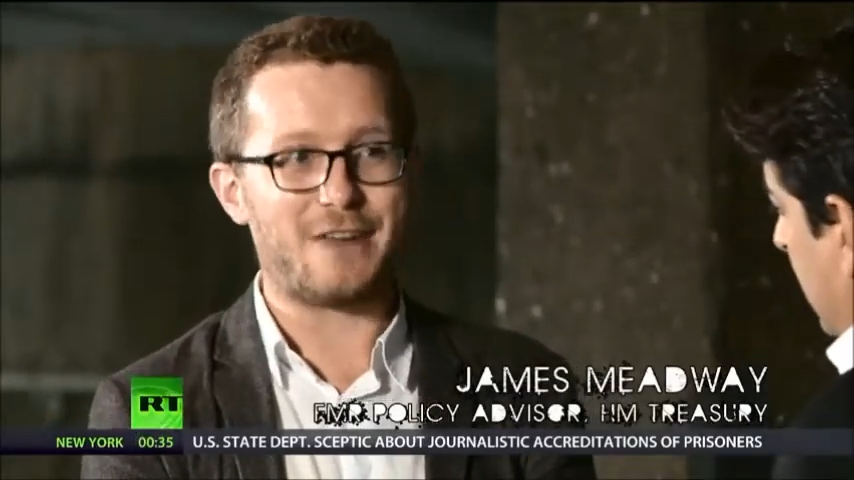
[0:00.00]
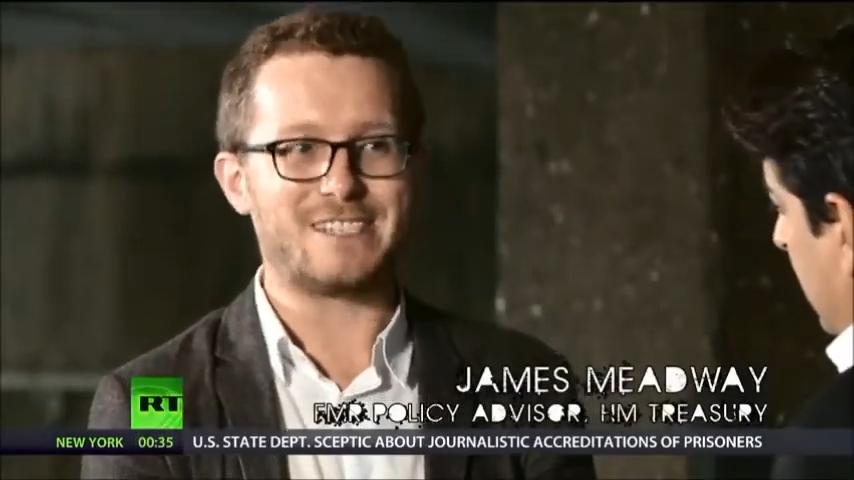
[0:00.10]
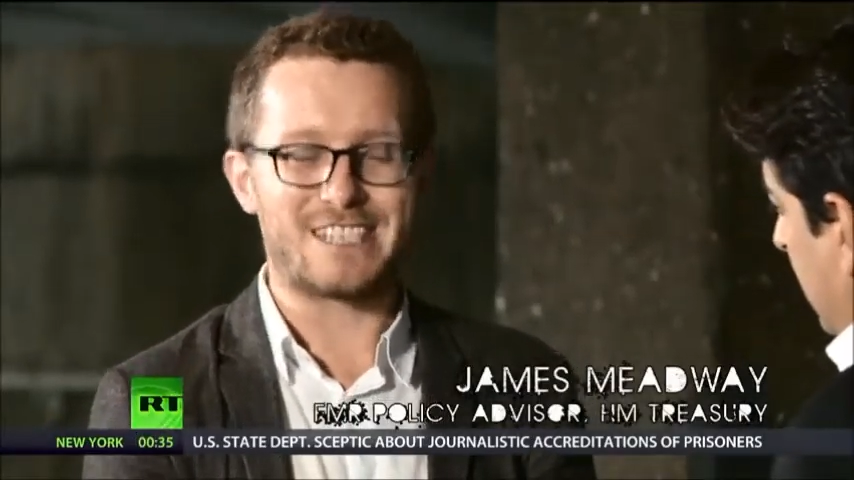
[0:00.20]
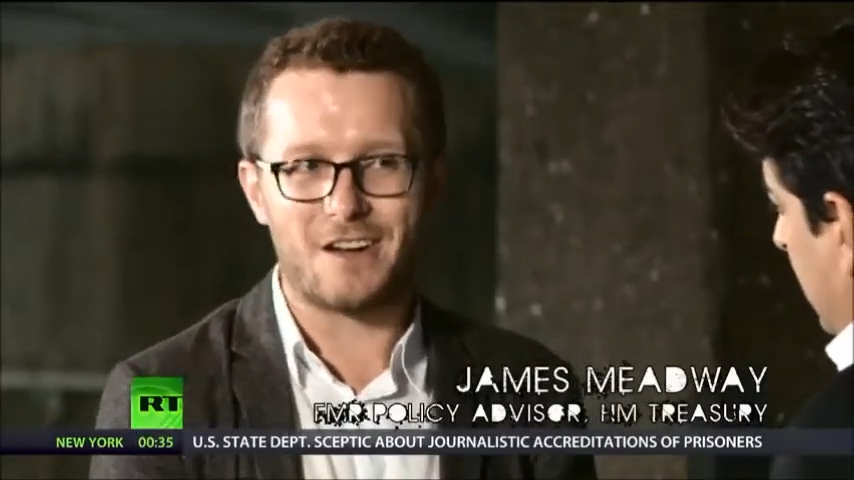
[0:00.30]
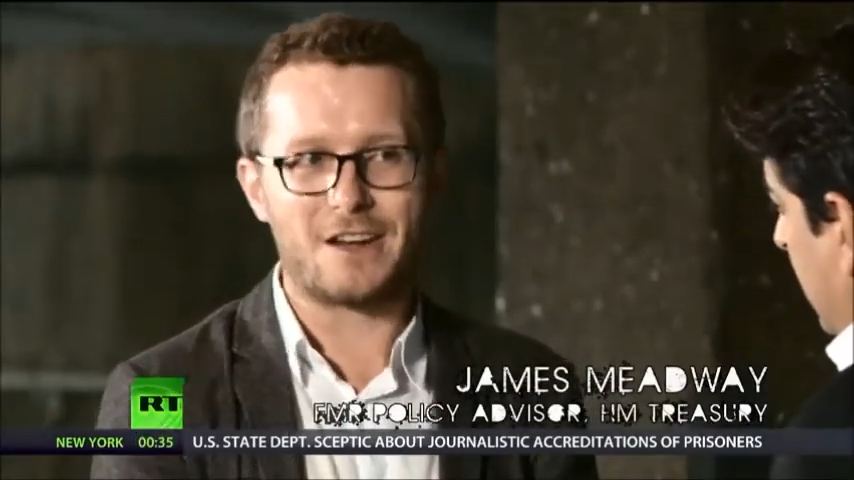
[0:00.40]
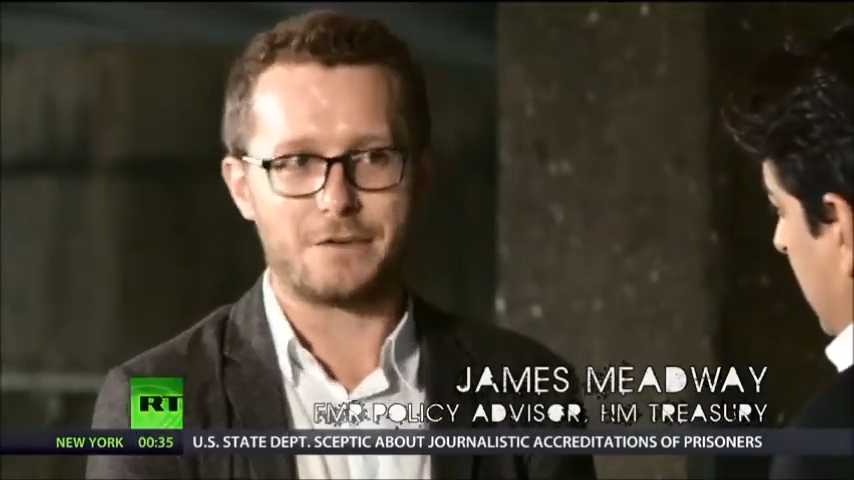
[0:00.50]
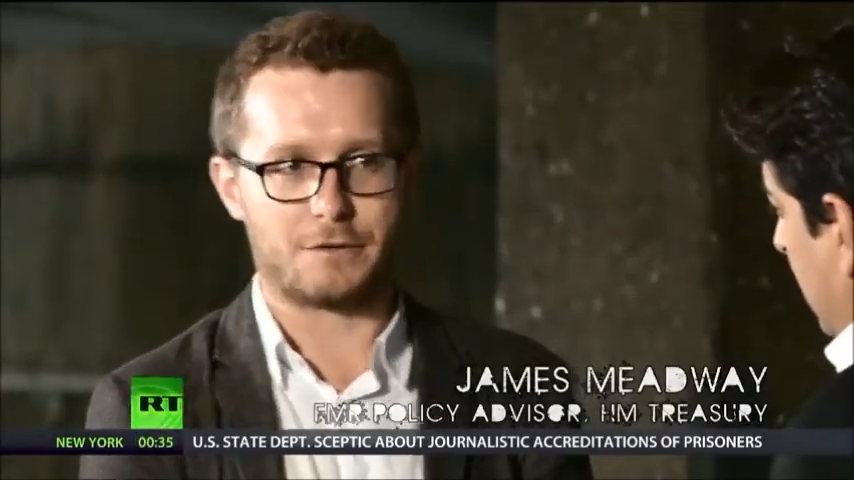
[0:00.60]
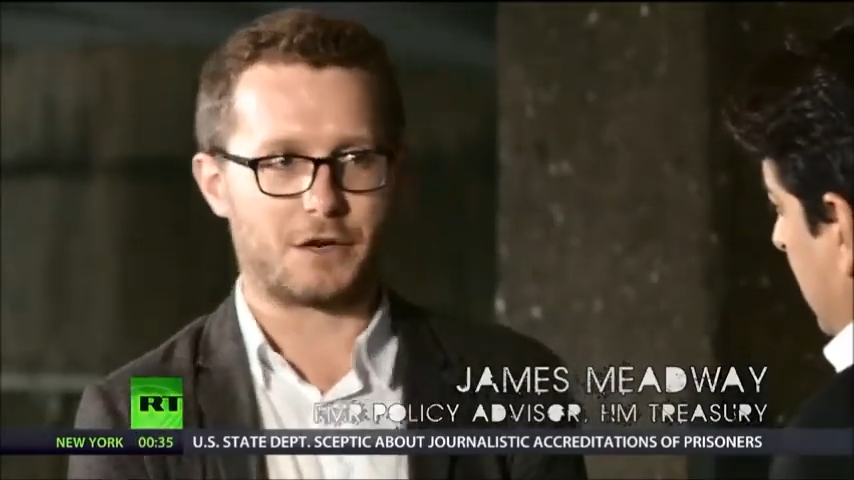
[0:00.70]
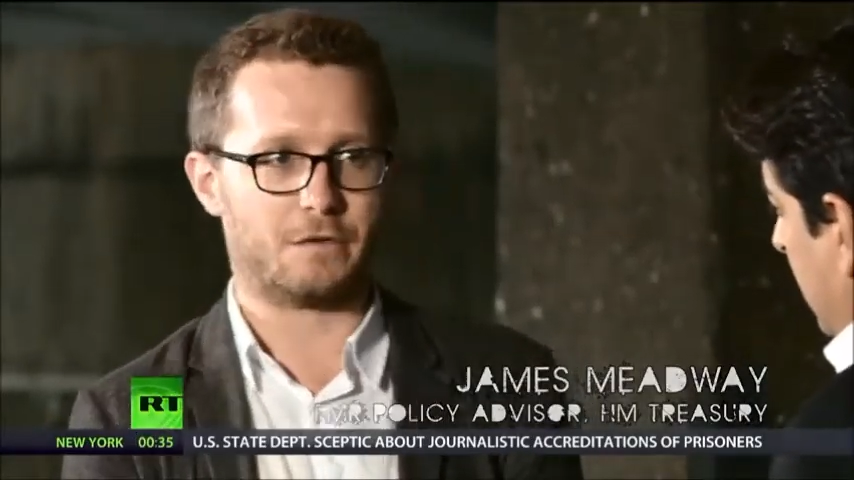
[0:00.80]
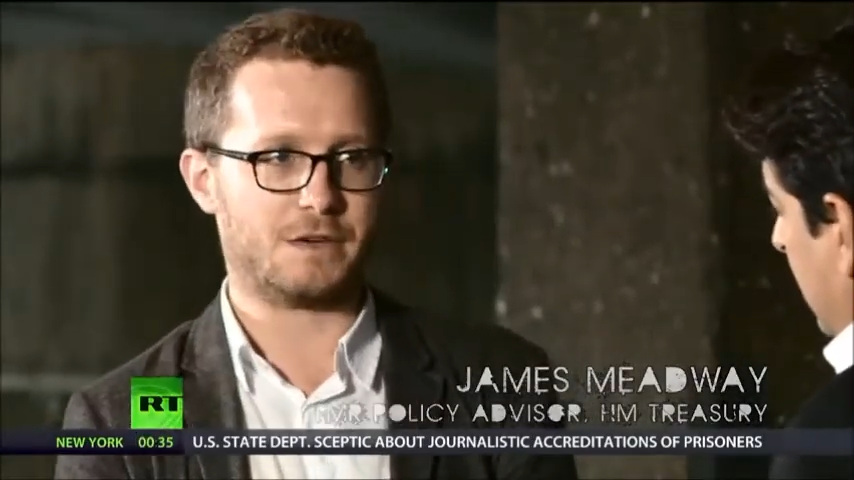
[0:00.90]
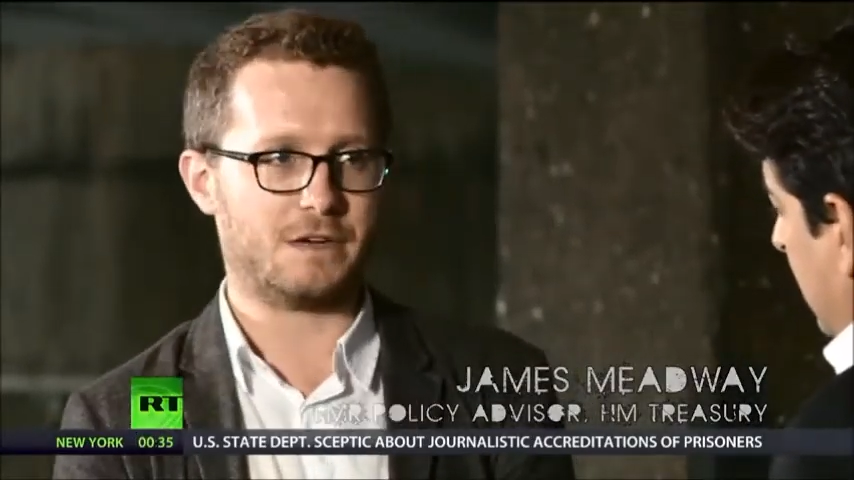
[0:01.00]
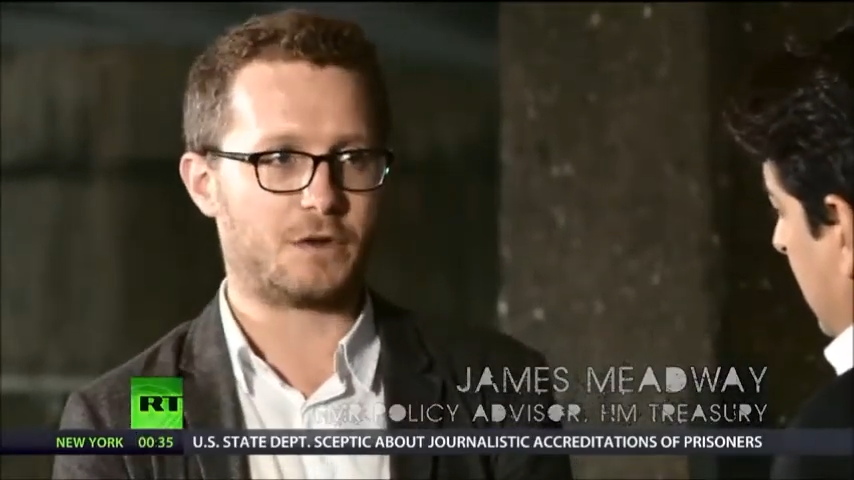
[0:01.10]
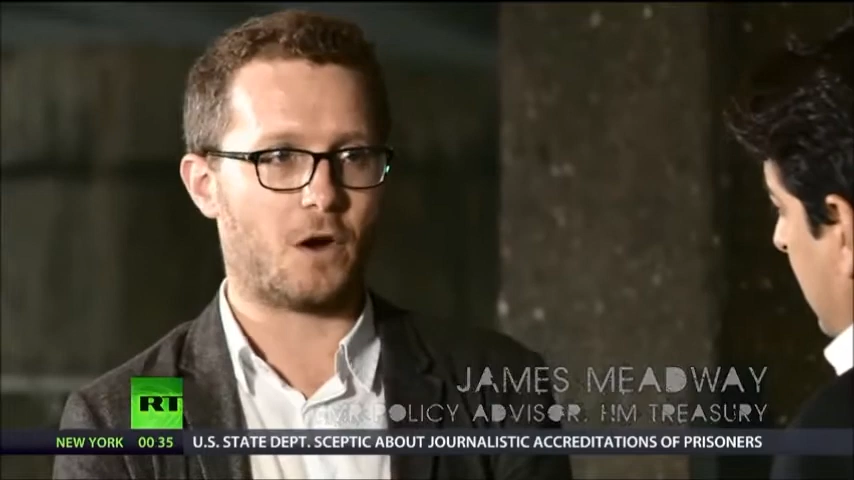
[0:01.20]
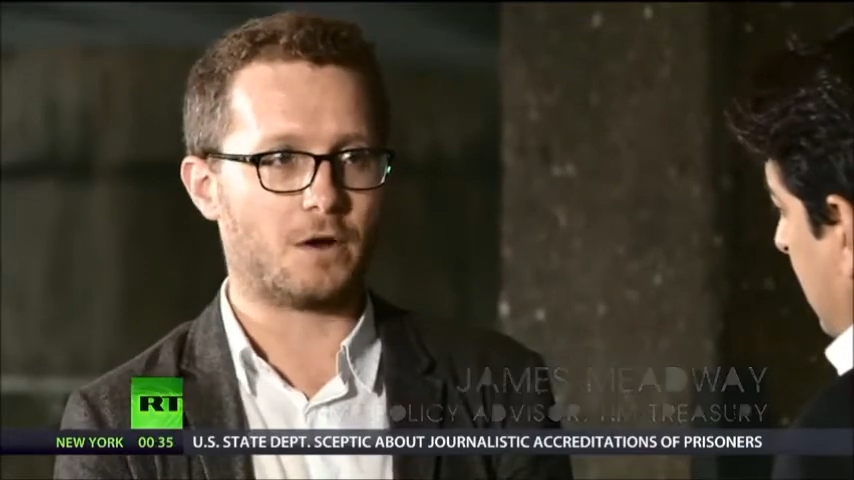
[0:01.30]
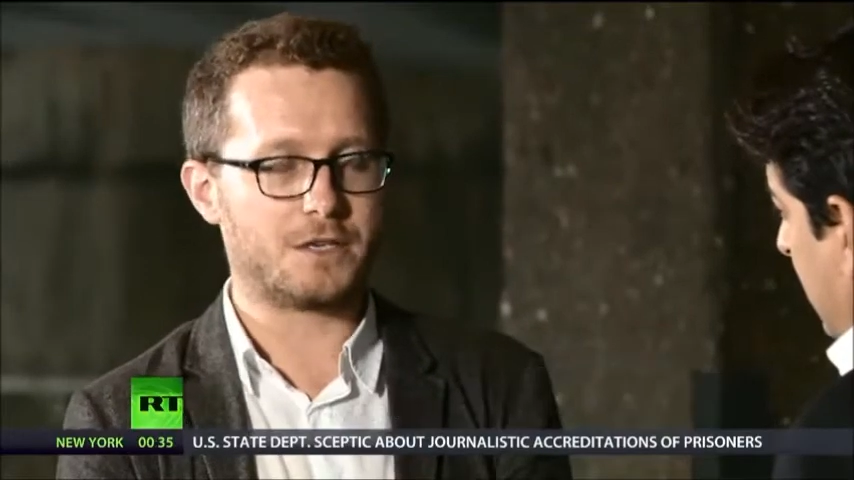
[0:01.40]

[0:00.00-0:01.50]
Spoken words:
is the kind of recovery you've got.